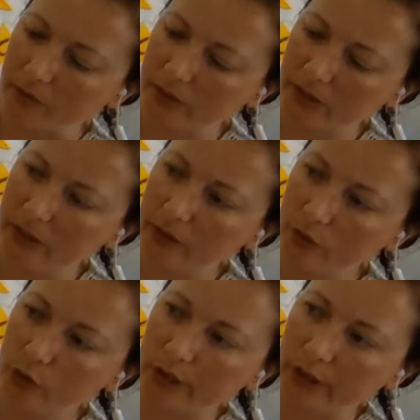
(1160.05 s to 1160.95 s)
It was a little
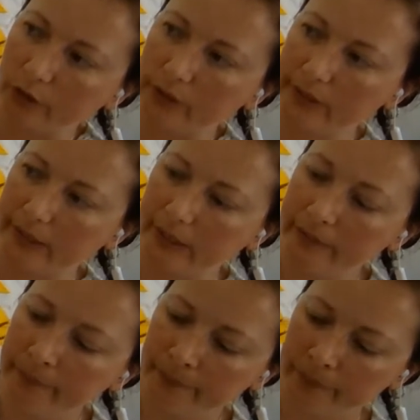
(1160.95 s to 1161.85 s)
trickier to see.